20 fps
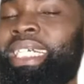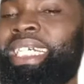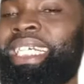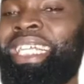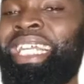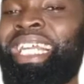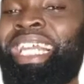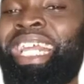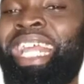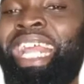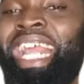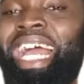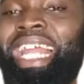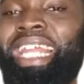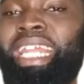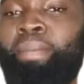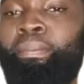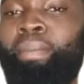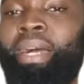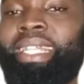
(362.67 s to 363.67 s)

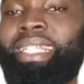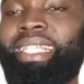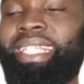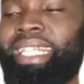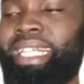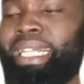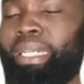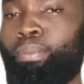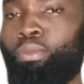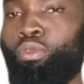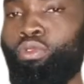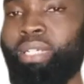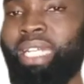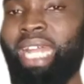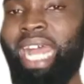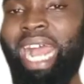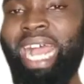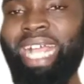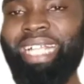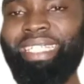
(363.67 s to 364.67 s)
al-kalimati
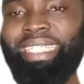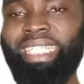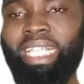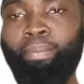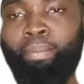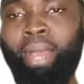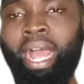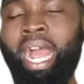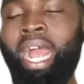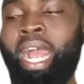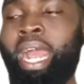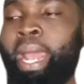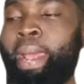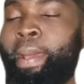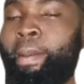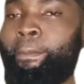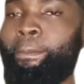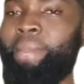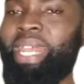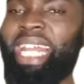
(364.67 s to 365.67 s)
al-munasiba
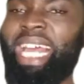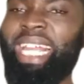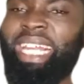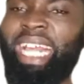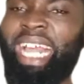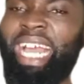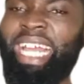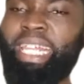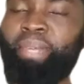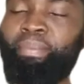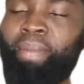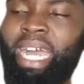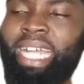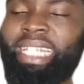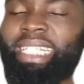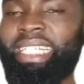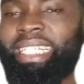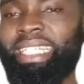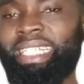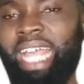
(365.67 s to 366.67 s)
min
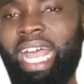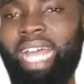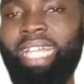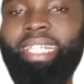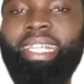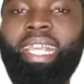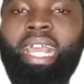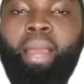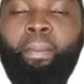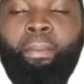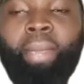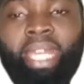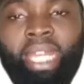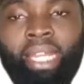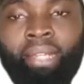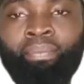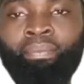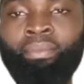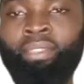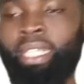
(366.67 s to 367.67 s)
al-kalimati al-taliya.
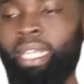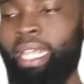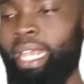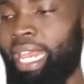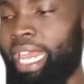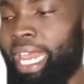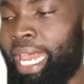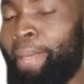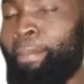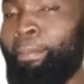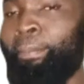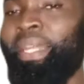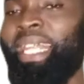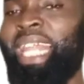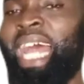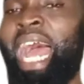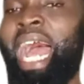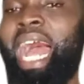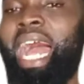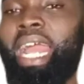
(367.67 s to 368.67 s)
Meaning,
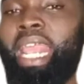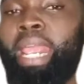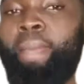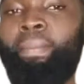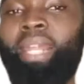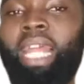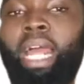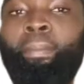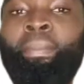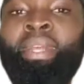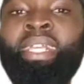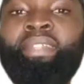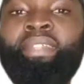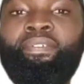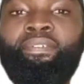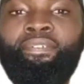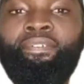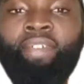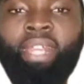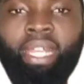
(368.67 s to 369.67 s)
imla means
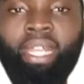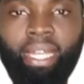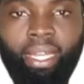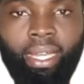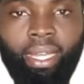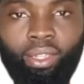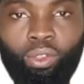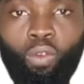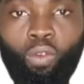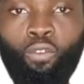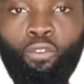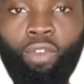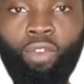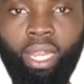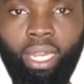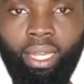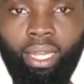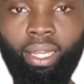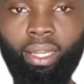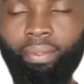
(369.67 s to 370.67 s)
fill, to
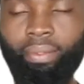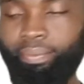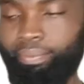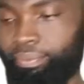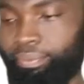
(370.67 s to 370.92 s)
fill.